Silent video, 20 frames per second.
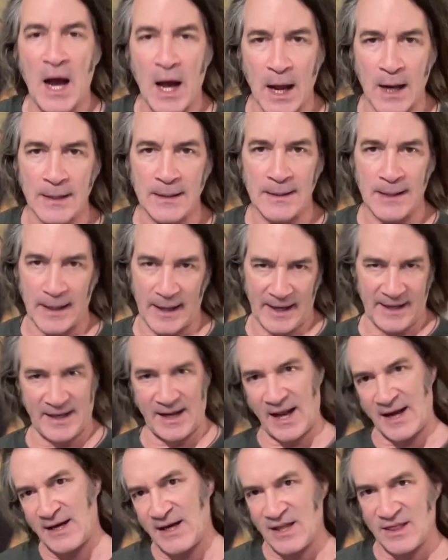
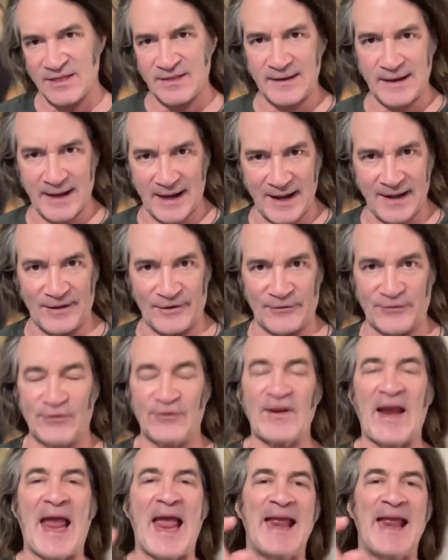unlike anything else.